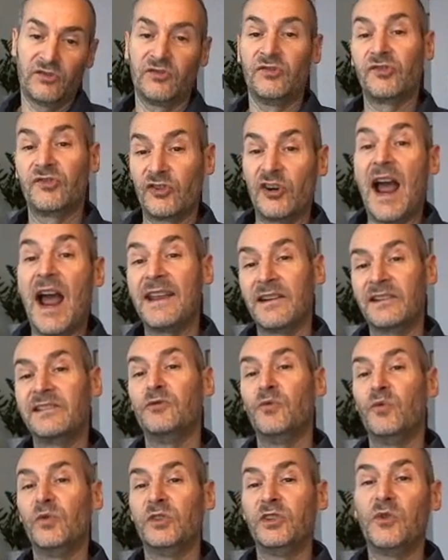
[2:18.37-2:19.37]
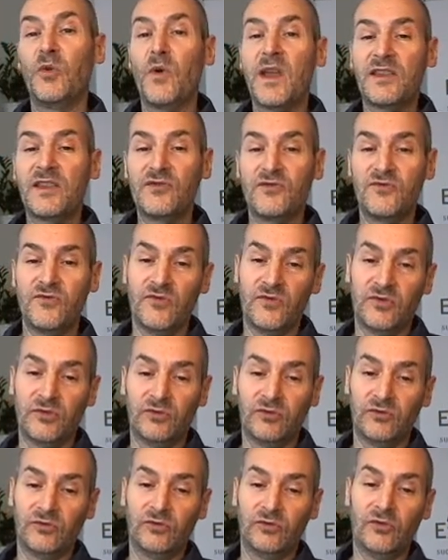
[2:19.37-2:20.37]
Trying the way to
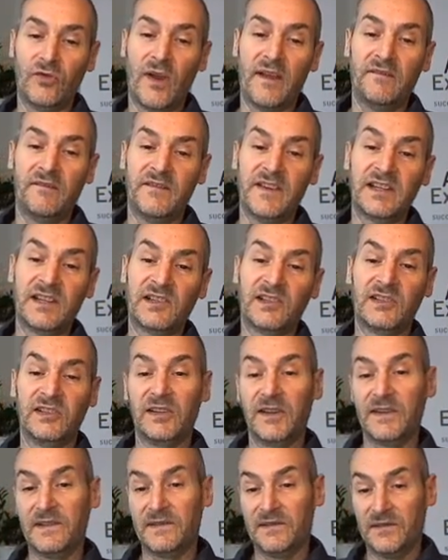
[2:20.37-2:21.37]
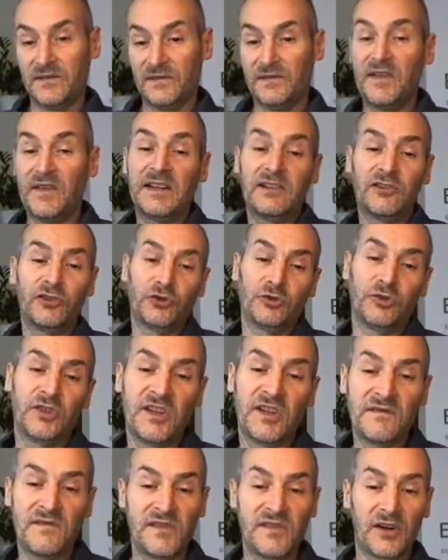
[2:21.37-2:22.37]
have it fit to the
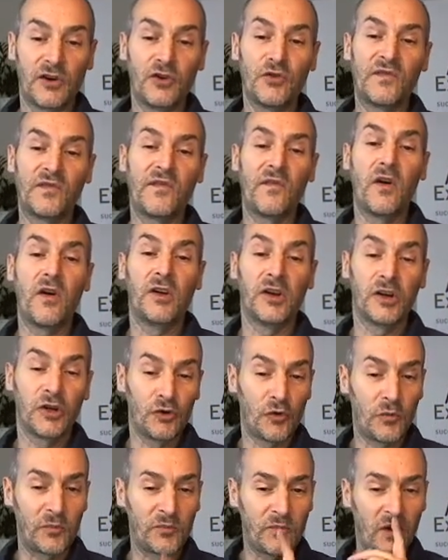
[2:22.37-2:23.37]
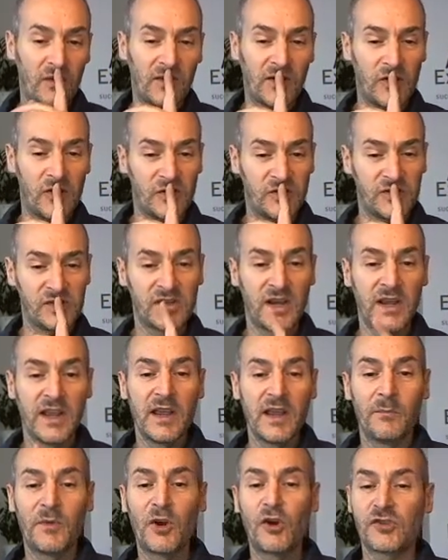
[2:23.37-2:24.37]
different group, of course,
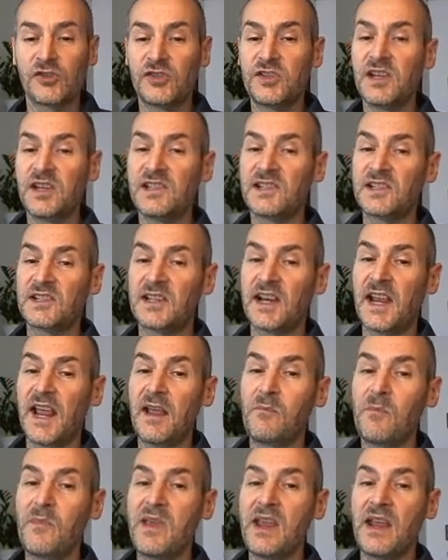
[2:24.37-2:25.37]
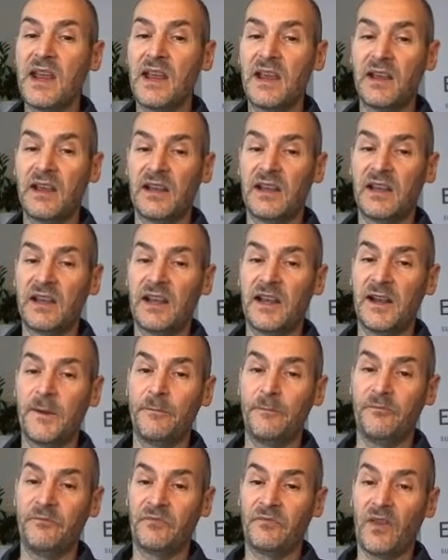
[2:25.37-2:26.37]
because this can be
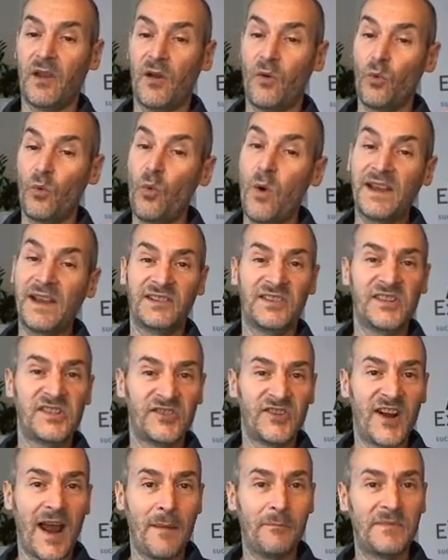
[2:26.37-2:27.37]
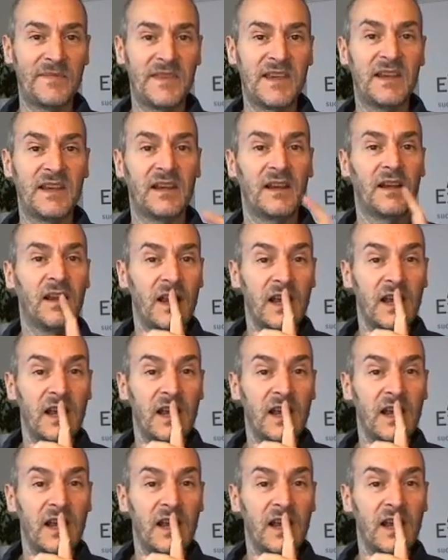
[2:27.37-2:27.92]
quite disruptive